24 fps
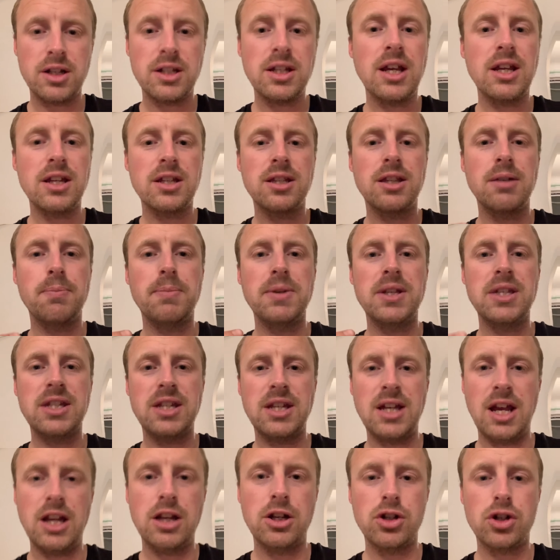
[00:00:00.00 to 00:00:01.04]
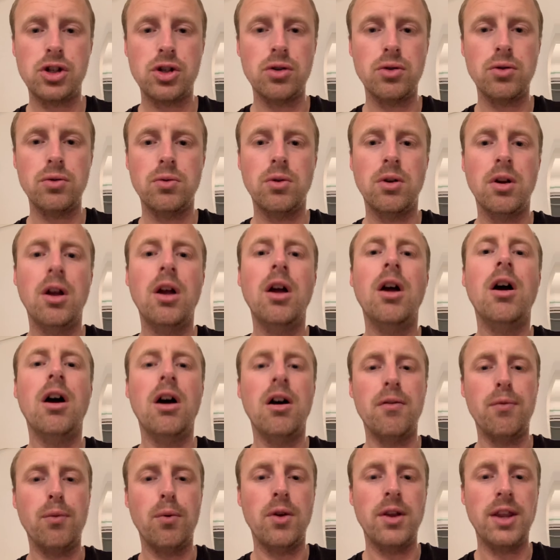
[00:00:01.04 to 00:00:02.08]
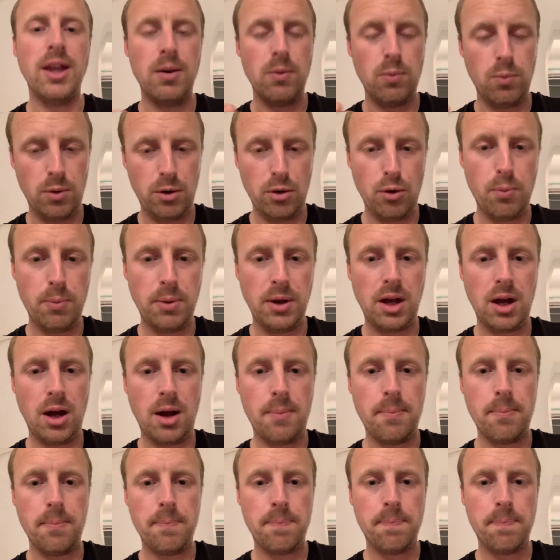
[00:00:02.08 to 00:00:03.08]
it's the potential of what they will become.